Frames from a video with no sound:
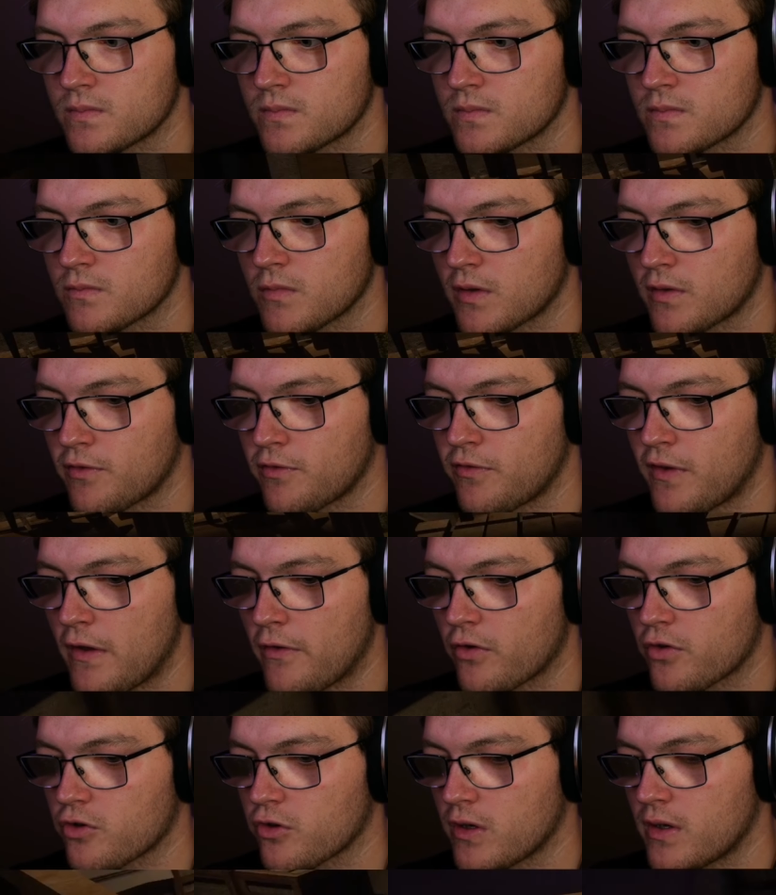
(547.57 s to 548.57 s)
What's
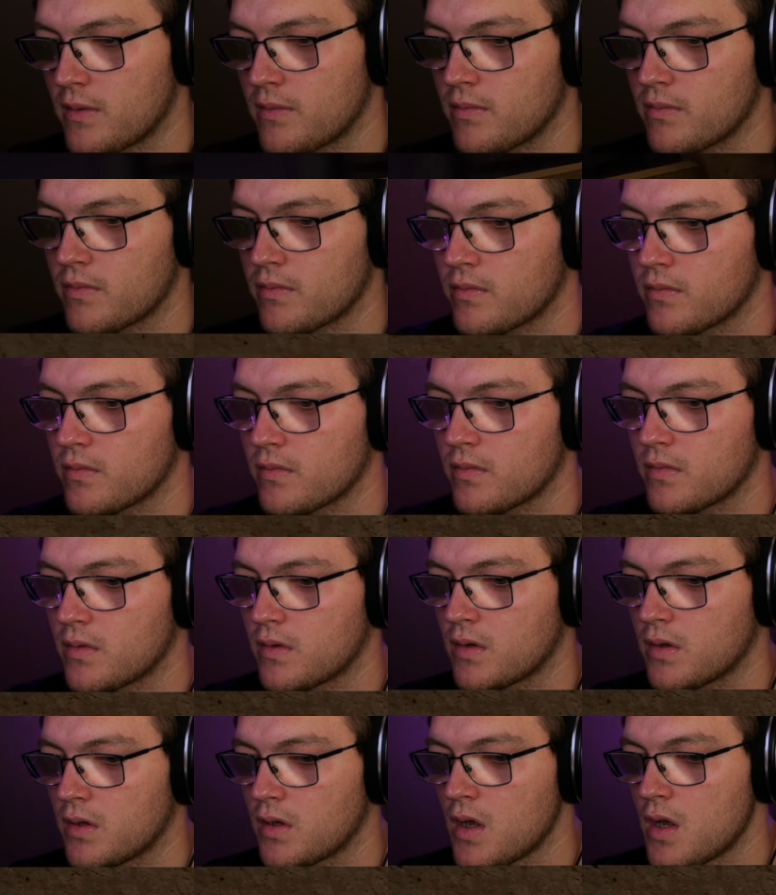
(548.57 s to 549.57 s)
Fever Dream?
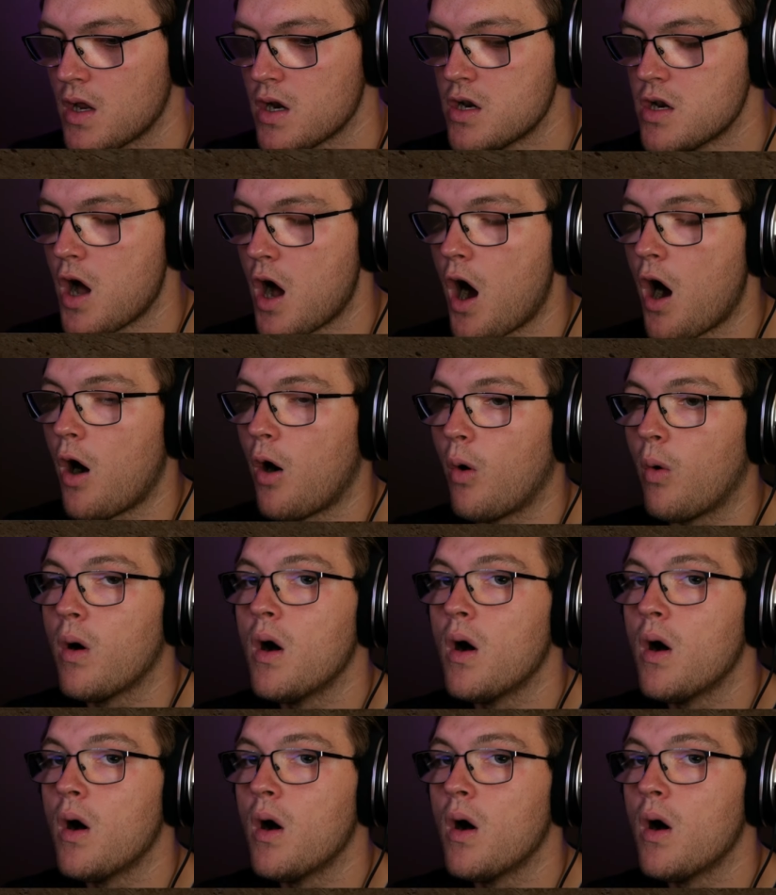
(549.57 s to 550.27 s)
No!